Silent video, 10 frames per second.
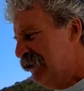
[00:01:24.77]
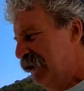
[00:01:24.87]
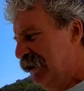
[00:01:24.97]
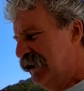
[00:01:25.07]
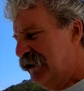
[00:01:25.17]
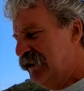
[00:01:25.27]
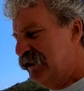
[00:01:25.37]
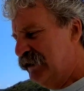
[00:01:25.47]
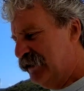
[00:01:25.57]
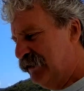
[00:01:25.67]
and
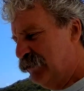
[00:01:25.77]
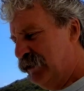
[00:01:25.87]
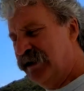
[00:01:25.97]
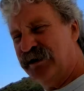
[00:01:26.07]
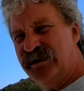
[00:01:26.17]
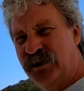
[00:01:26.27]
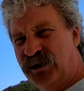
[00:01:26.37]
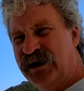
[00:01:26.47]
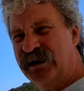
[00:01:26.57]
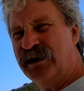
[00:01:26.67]
we are
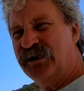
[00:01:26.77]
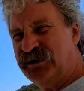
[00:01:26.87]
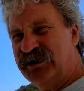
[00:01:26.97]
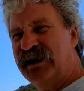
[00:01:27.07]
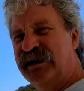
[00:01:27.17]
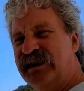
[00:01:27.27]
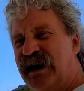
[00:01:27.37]
looking closely at